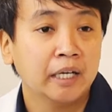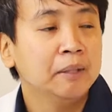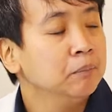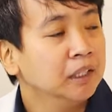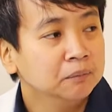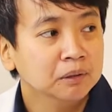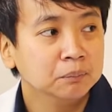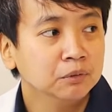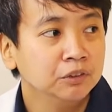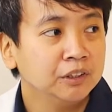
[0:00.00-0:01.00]
kay high blood
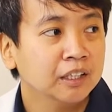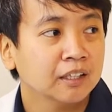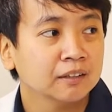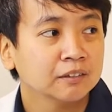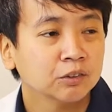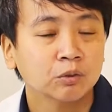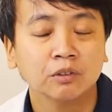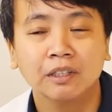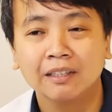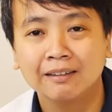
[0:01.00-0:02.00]
man po siya.
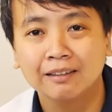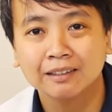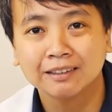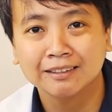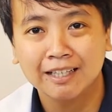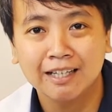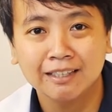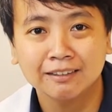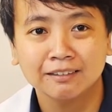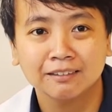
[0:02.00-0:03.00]
So, it does
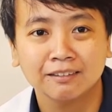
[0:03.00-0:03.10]
not